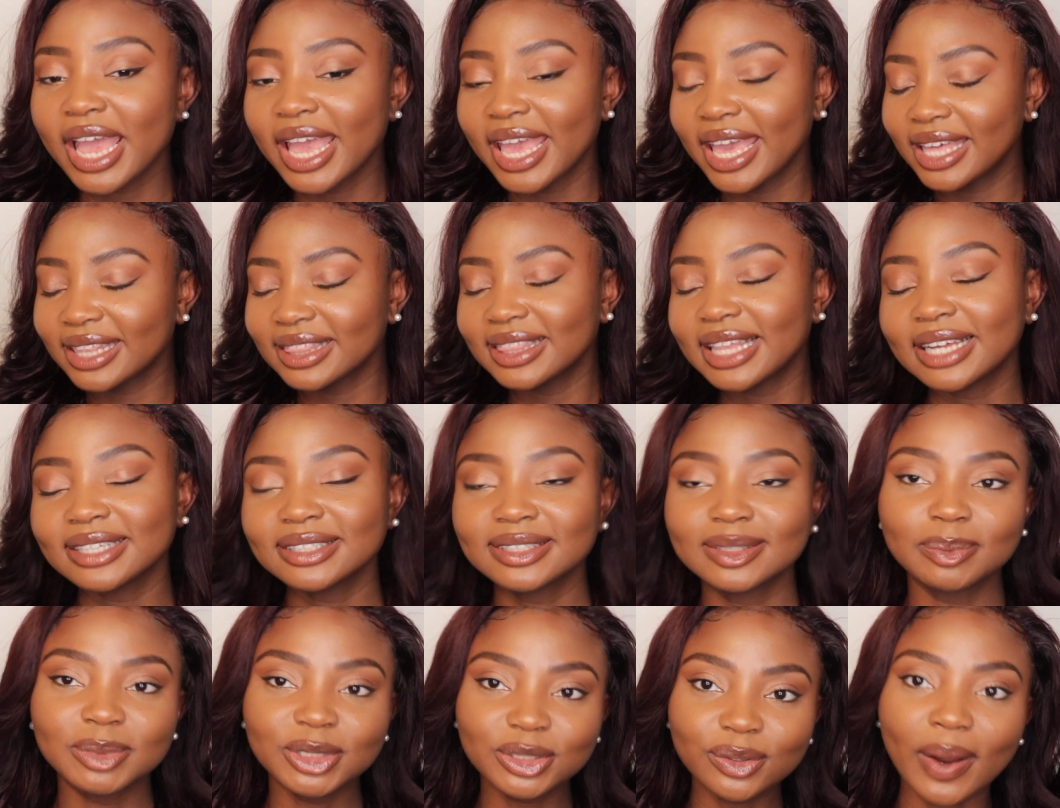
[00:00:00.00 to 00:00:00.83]
hit
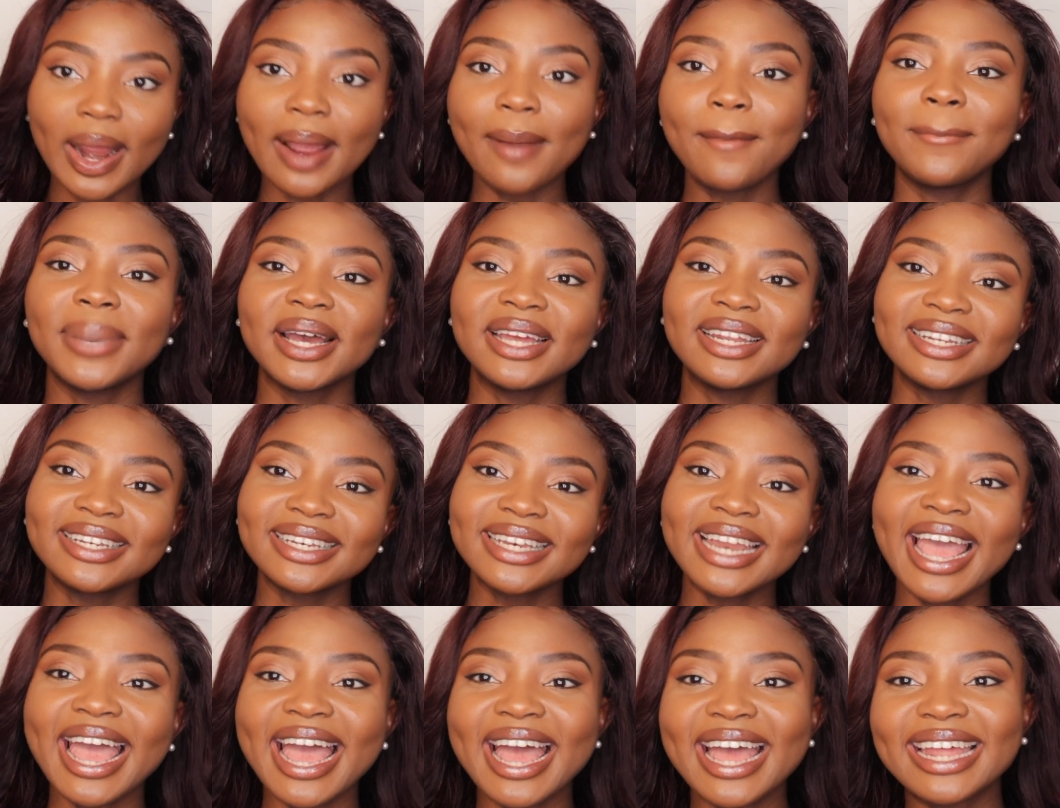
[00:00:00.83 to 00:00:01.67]
that subscribe
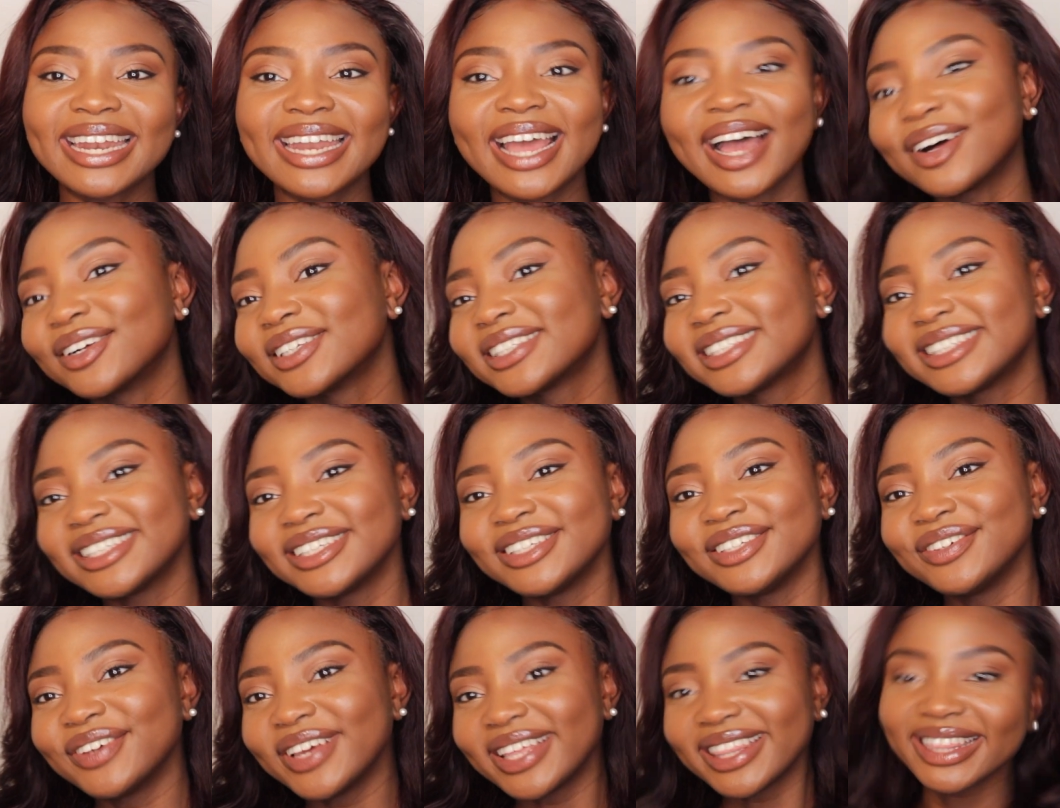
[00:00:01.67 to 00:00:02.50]
button, and I'll
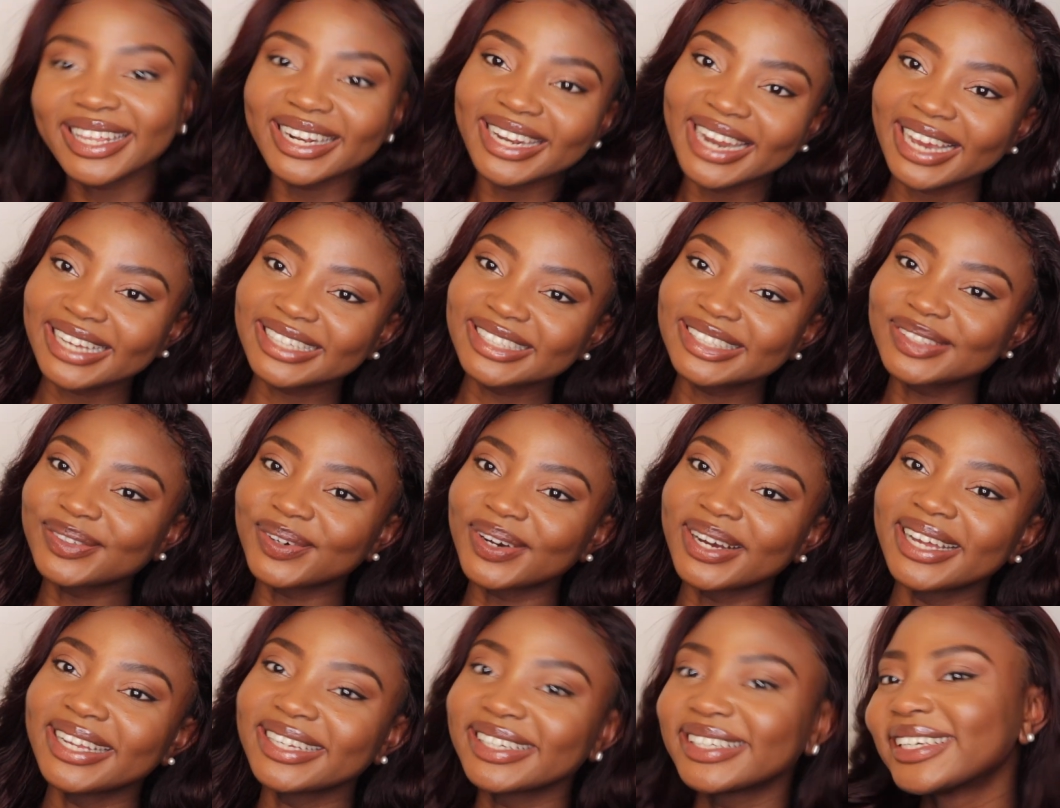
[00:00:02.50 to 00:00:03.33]
see you in the next
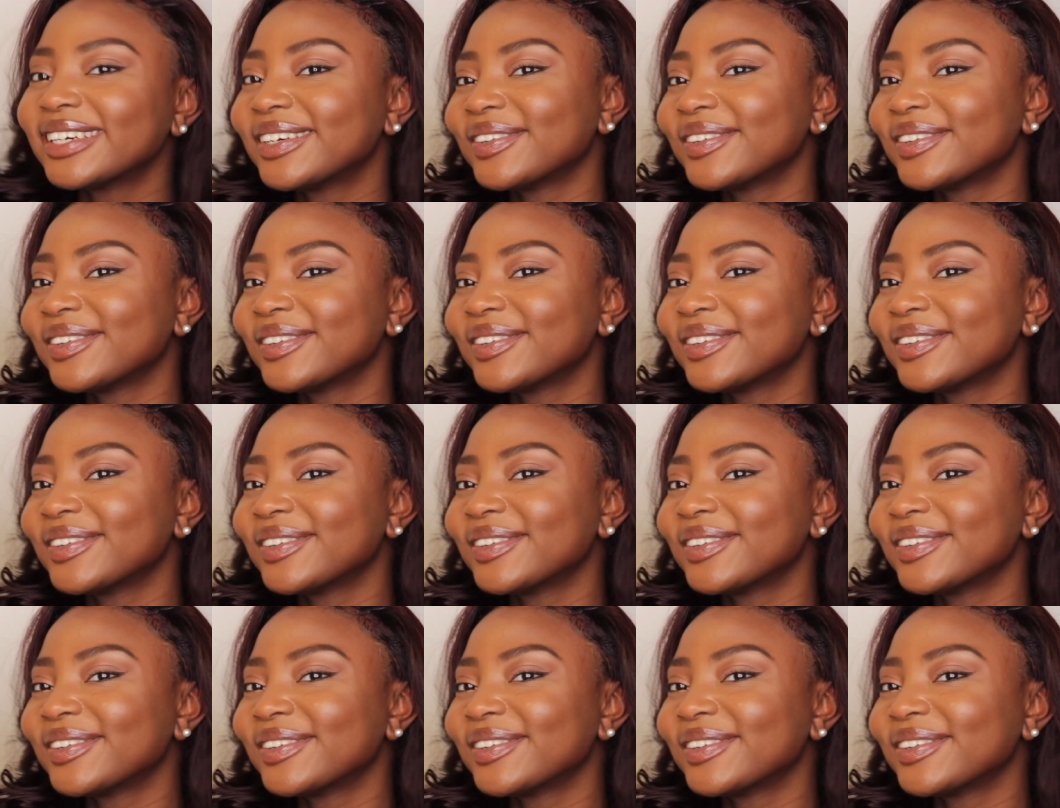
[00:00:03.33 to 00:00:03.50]
one.